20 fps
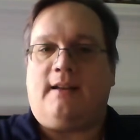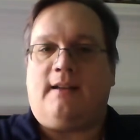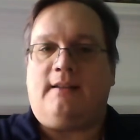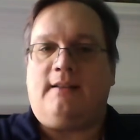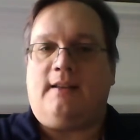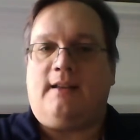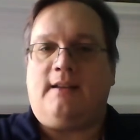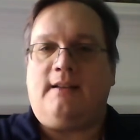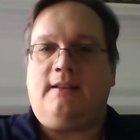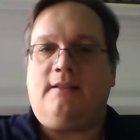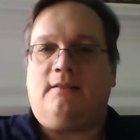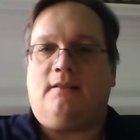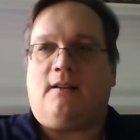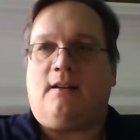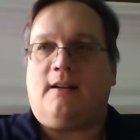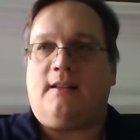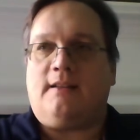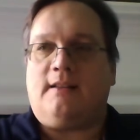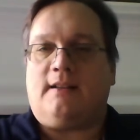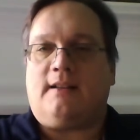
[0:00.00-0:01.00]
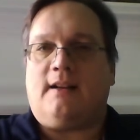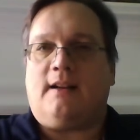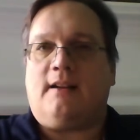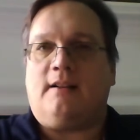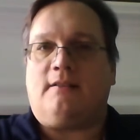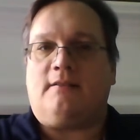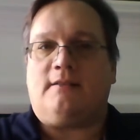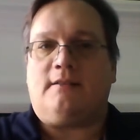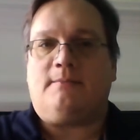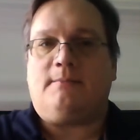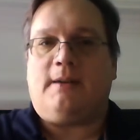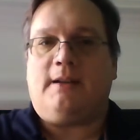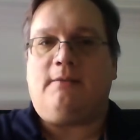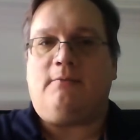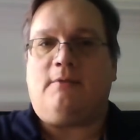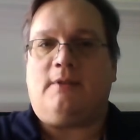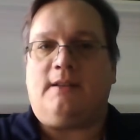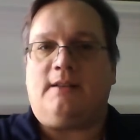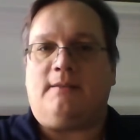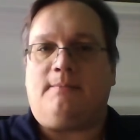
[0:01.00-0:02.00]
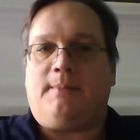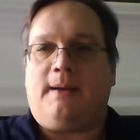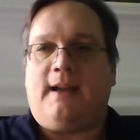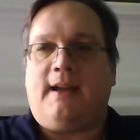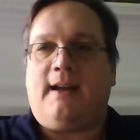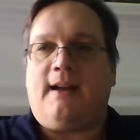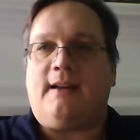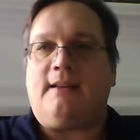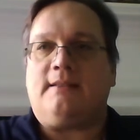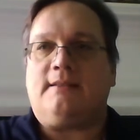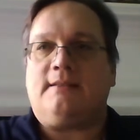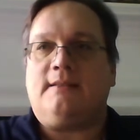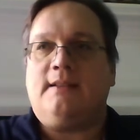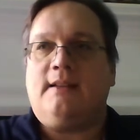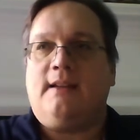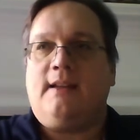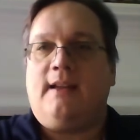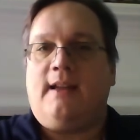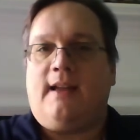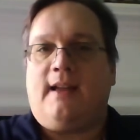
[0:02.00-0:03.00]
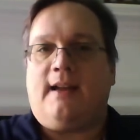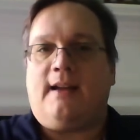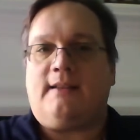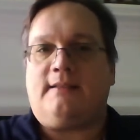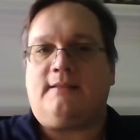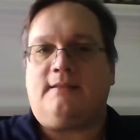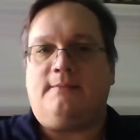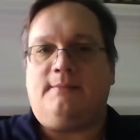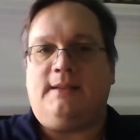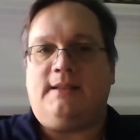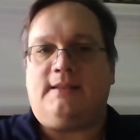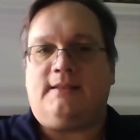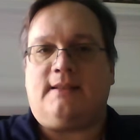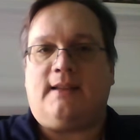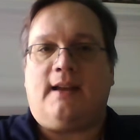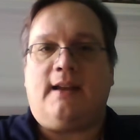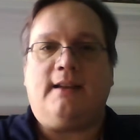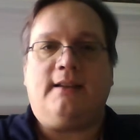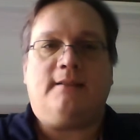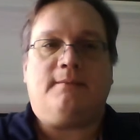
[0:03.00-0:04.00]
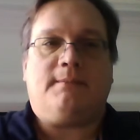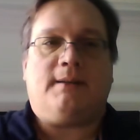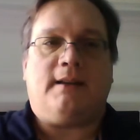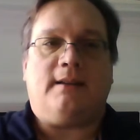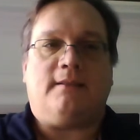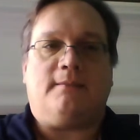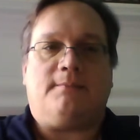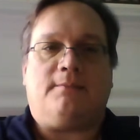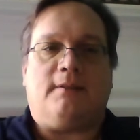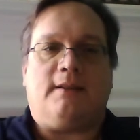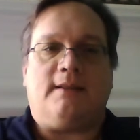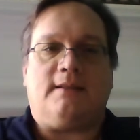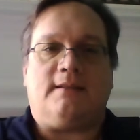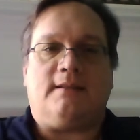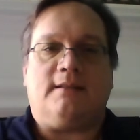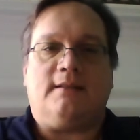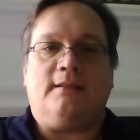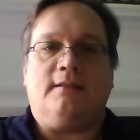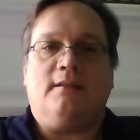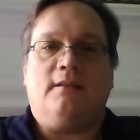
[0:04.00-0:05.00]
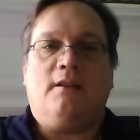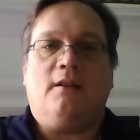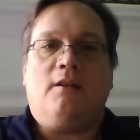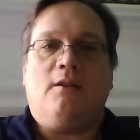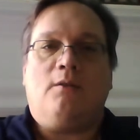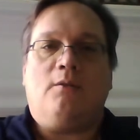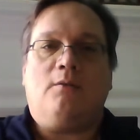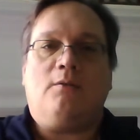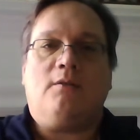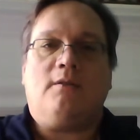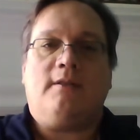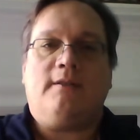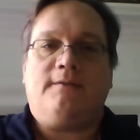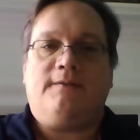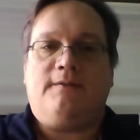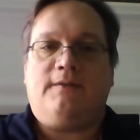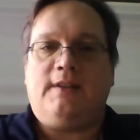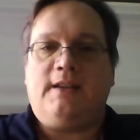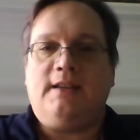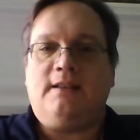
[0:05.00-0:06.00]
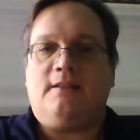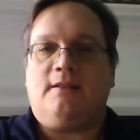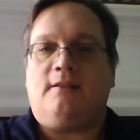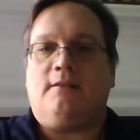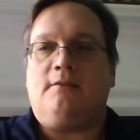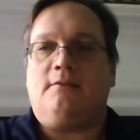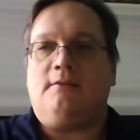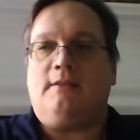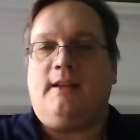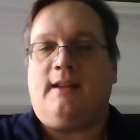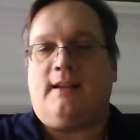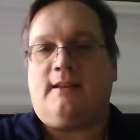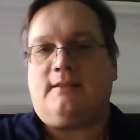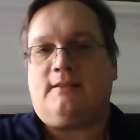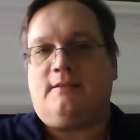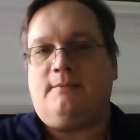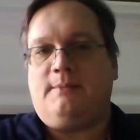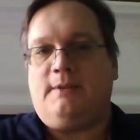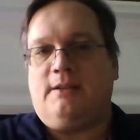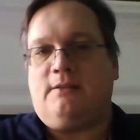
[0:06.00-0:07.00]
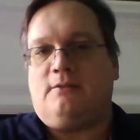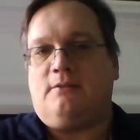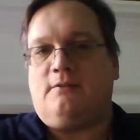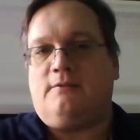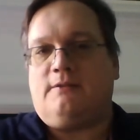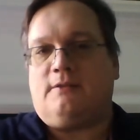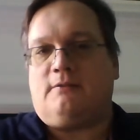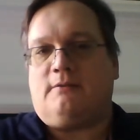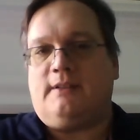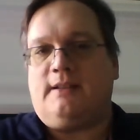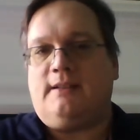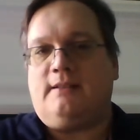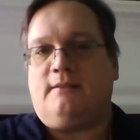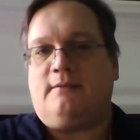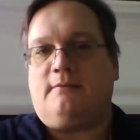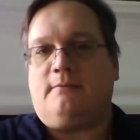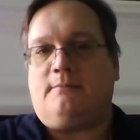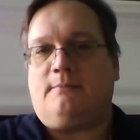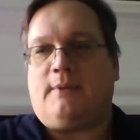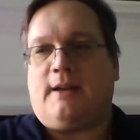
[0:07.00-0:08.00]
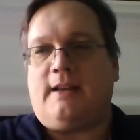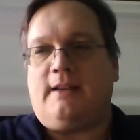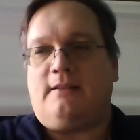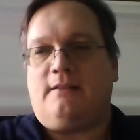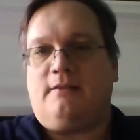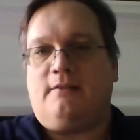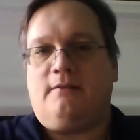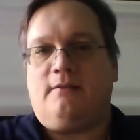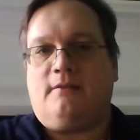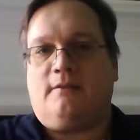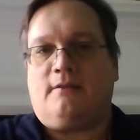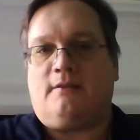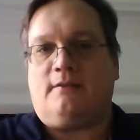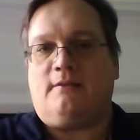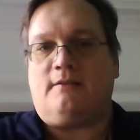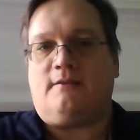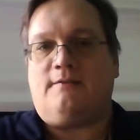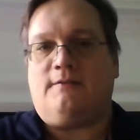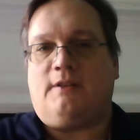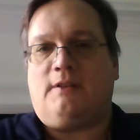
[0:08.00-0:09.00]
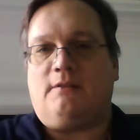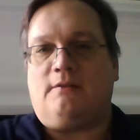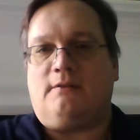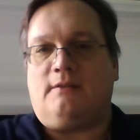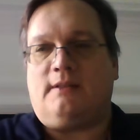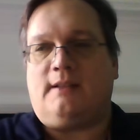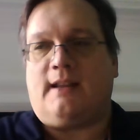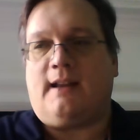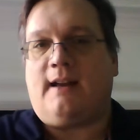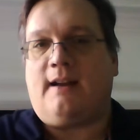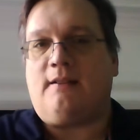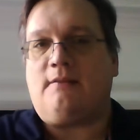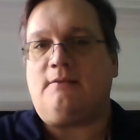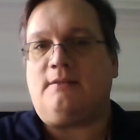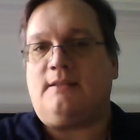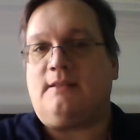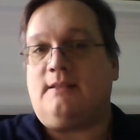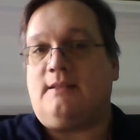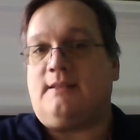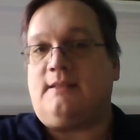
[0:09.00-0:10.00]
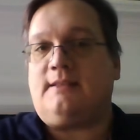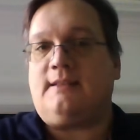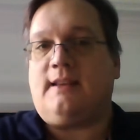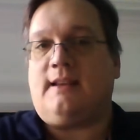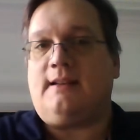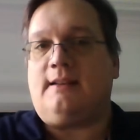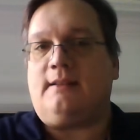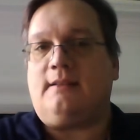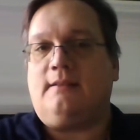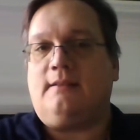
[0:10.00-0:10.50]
Any law that Congress might want to pass has to be signed by the president, or if vetoed, has to be overridden by a 2/3 vote in the House and the Senate.